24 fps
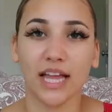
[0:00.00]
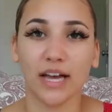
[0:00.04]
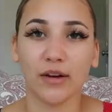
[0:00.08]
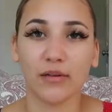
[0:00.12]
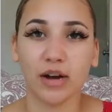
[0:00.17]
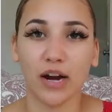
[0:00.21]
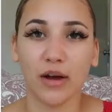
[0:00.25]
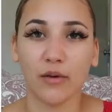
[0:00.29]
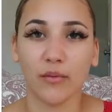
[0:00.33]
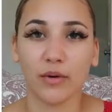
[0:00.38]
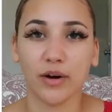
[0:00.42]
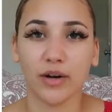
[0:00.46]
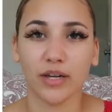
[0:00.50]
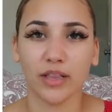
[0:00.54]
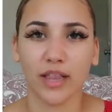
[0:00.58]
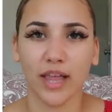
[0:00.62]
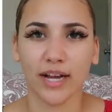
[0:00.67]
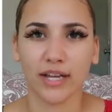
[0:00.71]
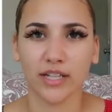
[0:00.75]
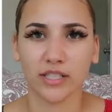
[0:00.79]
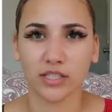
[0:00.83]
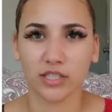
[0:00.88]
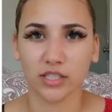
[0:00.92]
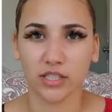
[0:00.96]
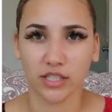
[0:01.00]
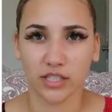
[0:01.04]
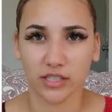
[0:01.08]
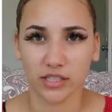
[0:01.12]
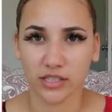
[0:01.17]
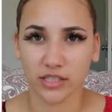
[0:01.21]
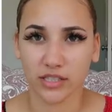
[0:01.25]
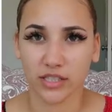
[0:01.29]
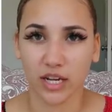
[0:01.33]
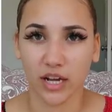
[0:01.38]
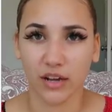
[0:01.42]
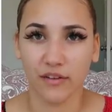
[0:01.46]
it, like when I wear like certain
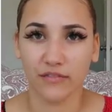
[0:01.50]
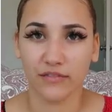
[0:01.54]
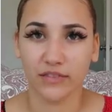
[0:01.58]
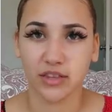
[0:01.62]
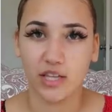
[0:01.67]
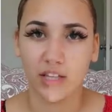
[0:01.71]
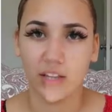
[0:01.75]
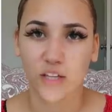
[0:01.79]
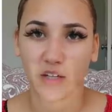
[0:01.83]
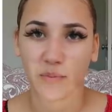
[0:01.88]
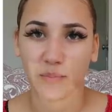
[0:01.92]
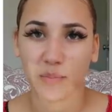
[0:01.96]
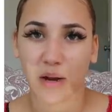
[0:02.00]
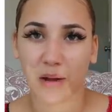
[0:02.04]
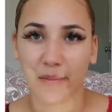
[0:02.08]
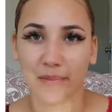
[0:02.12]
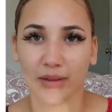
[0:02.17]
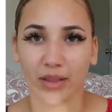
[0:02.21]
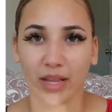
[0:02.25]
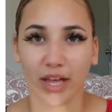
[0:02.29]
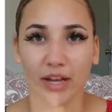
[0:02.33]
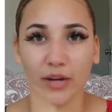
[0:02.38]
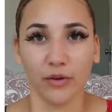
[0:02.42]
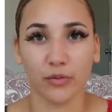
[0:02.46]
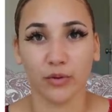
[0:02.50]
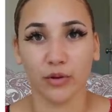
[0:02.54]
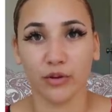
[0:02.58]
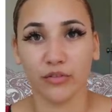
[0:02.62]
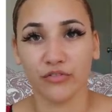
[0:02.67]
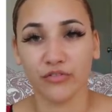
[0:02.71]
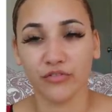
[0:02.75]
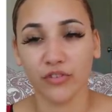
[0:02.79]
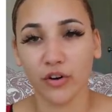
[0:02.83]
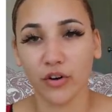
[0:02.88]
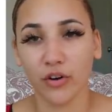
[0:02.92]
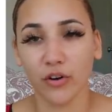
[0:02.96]
stuff, they look probably like
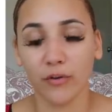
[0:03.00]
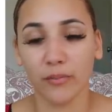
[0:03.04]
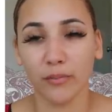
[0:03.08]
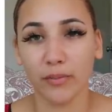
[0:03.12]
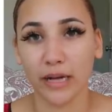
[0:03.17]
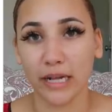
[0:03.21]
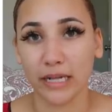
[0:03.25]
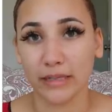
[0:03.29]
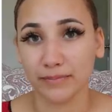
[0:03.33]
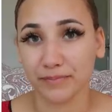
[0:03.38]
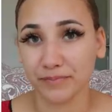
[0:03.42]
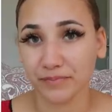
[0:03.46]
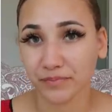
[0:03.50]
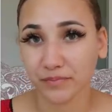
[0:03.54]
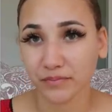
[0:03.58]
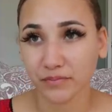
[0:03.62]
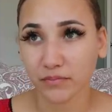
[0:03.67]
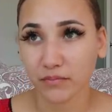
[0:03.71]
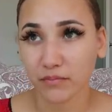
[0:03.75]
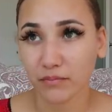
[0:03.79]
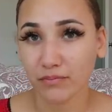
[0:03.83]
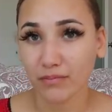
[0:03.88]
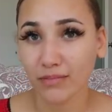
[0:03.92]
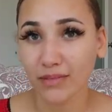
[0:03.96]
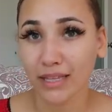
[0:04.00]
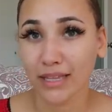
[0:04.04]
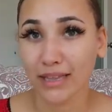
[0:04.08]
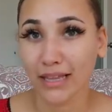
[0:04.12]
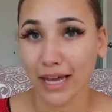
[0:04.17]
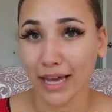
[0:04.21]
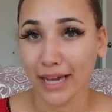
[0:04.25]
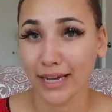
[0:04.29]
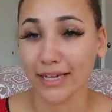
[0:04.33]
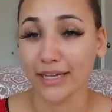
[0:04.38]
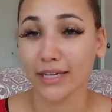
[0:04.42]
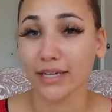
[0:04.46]
real full, but
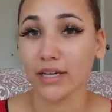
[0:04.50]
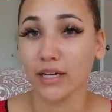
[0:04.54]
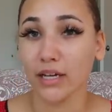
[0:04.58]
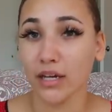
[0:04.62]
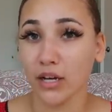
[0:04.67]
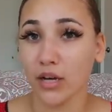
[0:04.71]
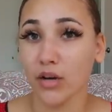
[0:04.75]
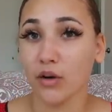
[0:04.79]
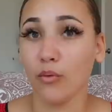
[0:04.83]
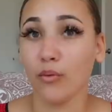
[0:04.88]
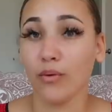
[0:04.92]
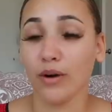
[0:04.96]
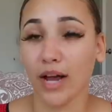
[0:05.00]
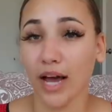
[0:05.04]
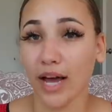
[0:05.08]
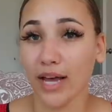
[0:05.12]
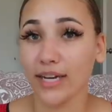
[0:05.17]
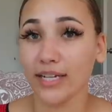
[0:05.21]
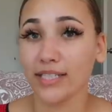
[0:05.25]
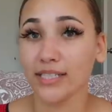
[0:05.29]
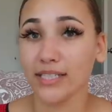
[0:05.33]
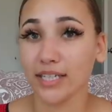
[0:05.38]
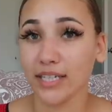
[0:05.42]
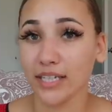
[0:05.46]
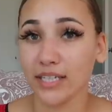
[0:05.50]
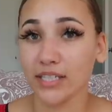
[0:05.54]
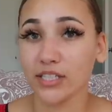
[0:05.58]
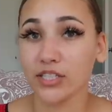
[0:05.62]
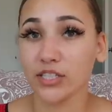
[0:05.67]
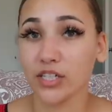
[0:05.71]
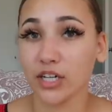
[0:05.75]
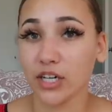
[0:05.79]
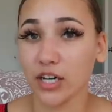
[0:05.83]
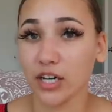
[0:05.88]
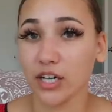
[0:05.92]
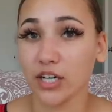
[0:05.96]
like without a
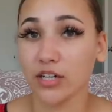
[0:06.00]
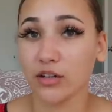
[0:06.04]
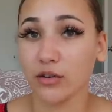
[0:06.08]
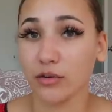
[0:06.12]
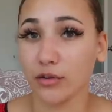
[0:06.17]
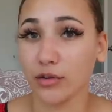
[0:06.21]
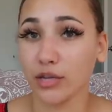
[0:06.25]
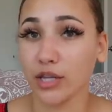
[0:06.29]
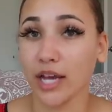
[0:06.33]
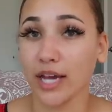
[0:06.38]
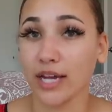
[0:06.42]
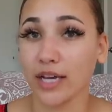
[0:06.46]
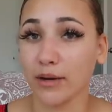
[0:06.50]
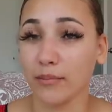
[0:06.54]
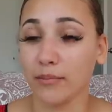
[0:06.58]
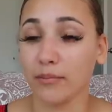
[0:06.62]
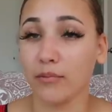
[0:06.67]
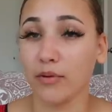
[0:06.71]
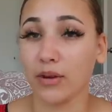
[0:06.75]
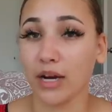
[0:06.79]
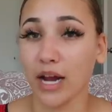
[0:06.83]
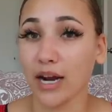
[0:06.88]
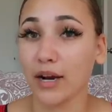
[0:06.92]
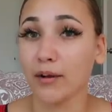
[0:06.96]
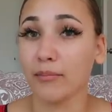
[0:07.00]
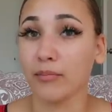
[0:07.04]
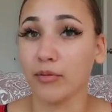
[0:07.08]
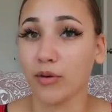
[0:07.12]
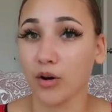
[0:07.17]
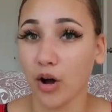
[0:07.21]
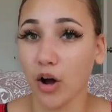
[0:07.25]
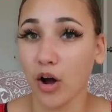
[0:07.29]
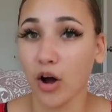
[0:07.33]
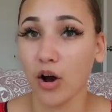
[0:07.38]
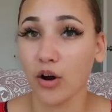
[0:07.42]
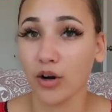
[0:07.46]
t-shirt or like a without a
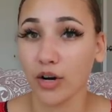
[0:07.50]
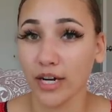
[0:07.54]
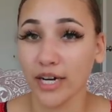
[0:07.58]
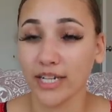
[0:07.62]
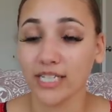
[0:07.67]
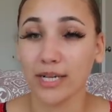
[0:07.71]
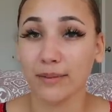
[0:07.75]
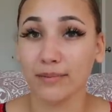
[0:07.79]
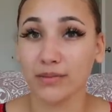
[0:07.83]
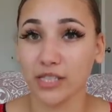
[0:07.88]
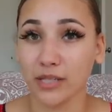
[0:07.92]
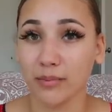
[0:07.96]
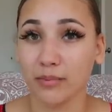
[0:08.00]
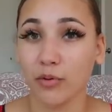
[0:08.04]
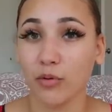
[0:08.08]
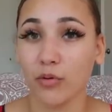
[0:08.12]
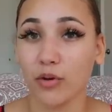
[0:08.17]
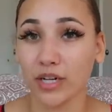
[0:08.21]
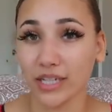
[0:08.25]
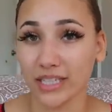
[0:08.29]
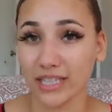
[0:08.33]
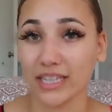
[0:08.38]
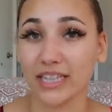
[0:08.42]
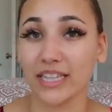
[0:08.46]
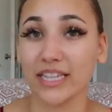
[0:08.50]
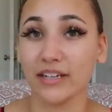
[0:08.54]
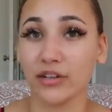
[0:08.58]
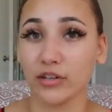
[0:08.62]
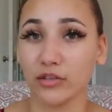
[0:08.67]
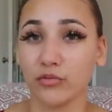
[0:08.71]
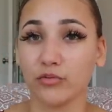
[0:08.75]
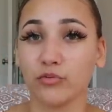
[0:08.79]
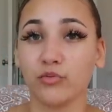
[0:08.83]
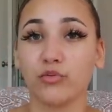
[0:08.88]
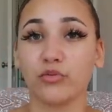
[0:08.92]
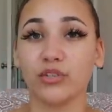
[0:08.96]
bra or any type of support
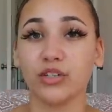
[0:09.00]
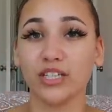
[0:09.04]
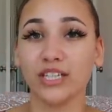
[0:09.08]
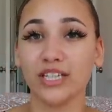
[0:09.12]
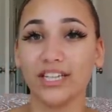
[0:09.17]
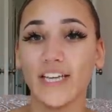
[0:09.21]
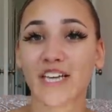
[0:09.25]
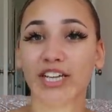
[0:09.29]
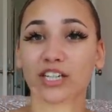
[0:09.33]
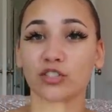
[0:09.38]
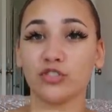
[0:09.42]
they're really